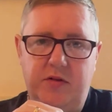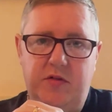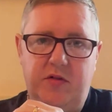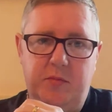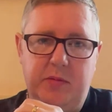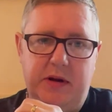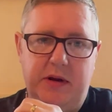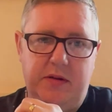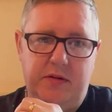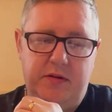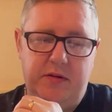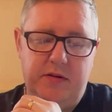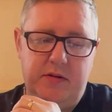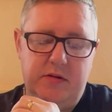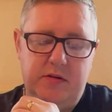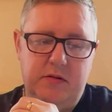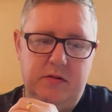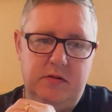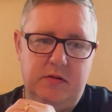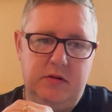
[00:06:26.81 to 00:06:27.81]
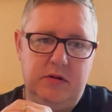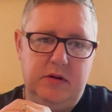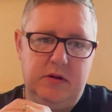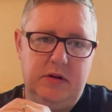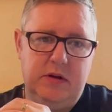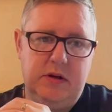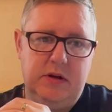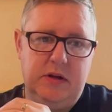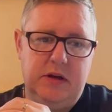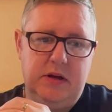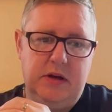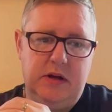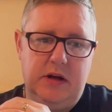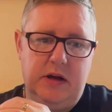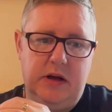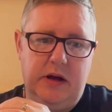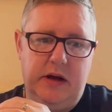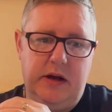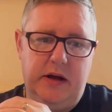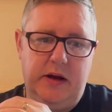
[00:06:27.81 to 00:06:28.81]
Smith,
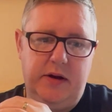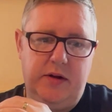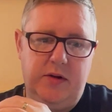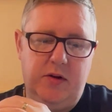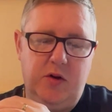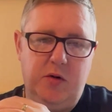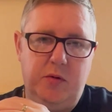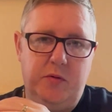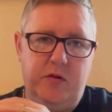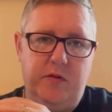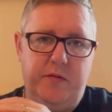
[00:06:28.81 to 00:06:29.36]
and who